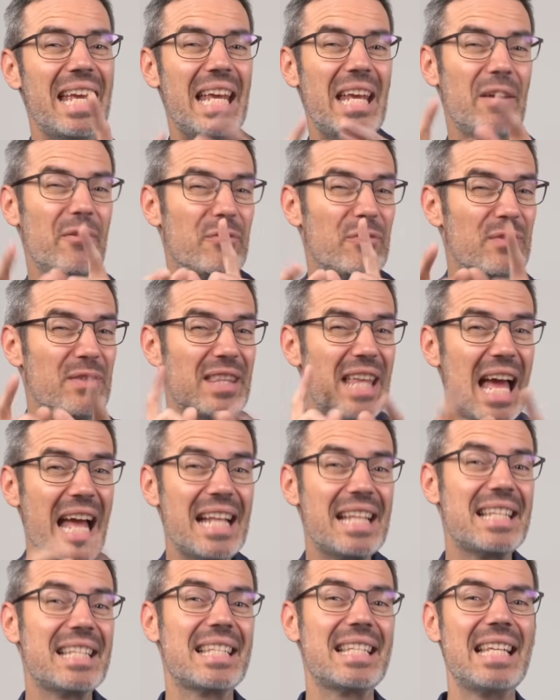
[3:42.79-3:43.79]
If
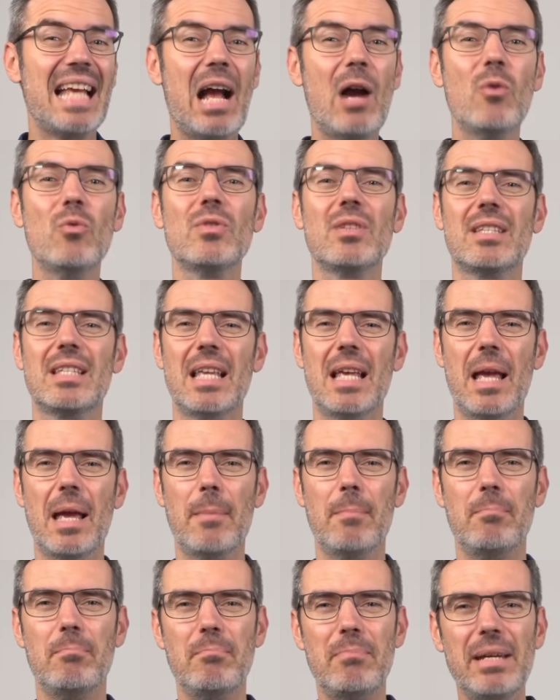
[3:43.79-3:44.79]
that sounds a
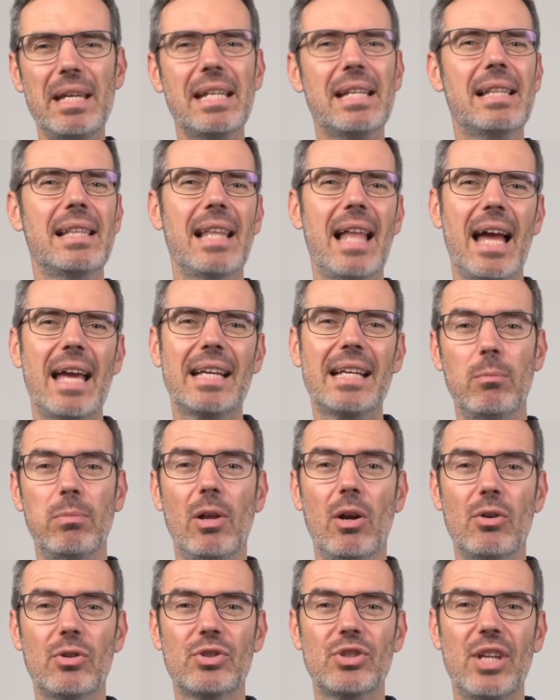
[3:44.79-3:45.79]
bit like
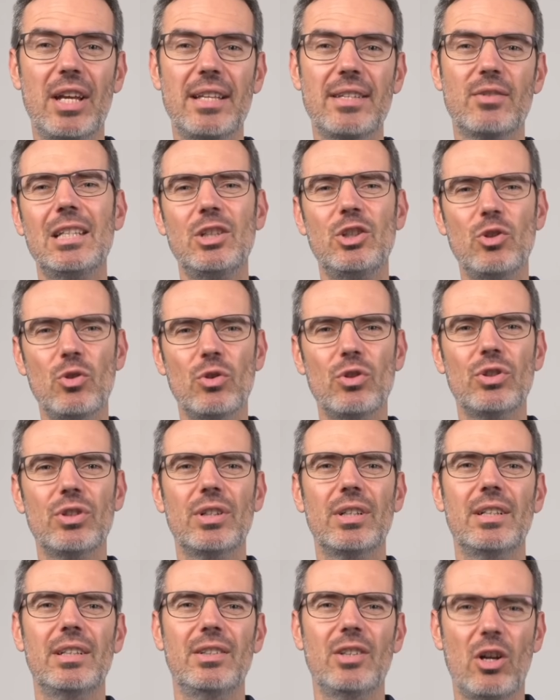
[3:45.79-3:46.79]
blockchains, you're
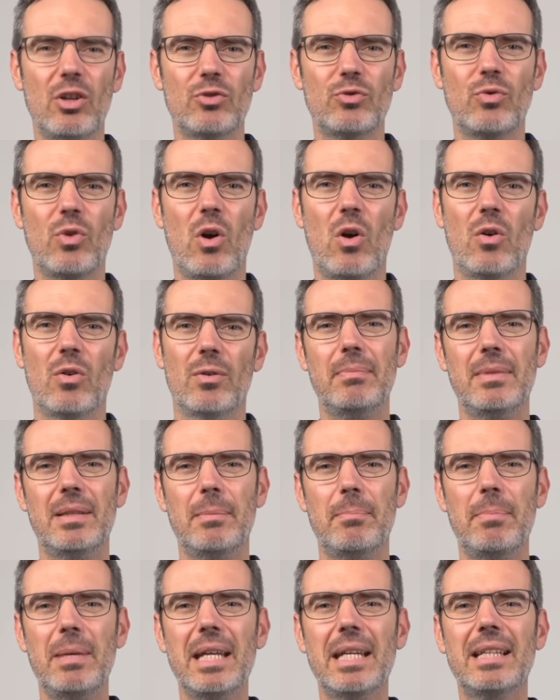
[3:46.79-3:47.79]
not wrong. The
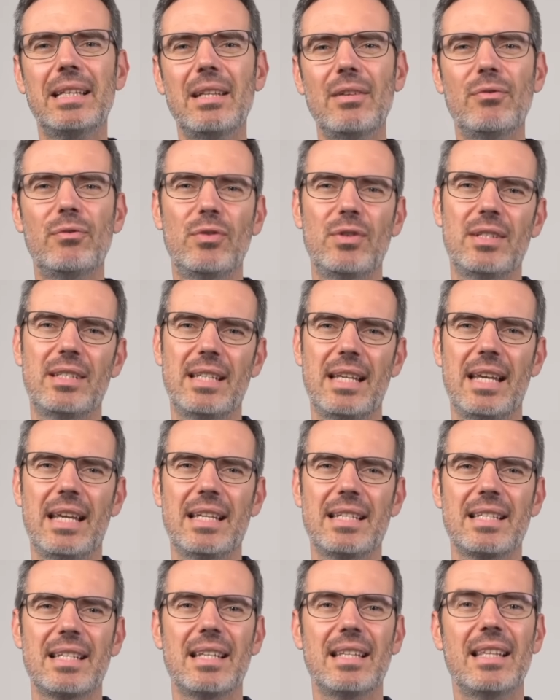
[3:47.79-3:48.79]
big difference
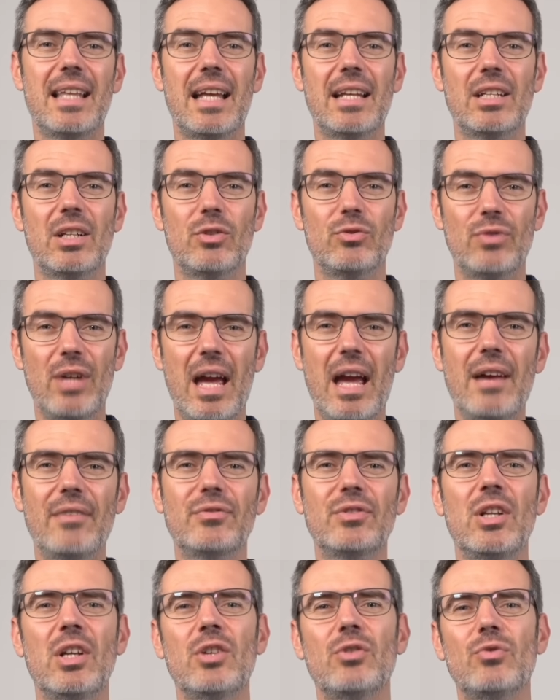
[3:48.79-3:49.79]
is that
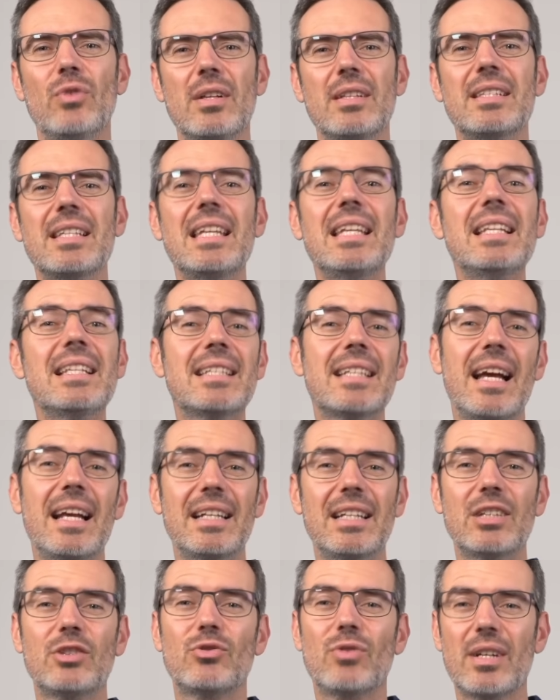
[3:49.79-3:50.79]
Raft runs
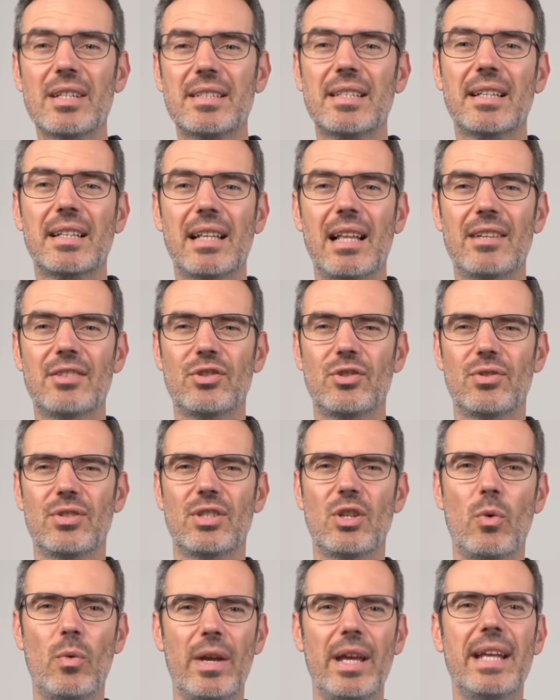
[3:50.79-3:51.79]
inside a trusted cluster,
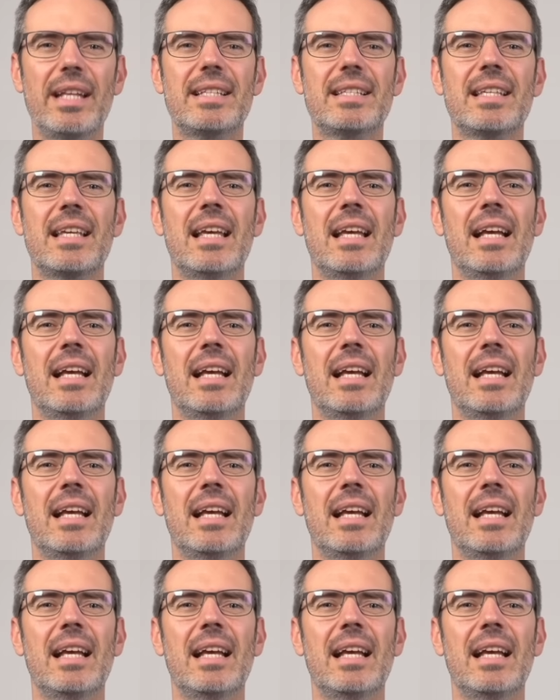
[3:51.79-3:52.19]
so it's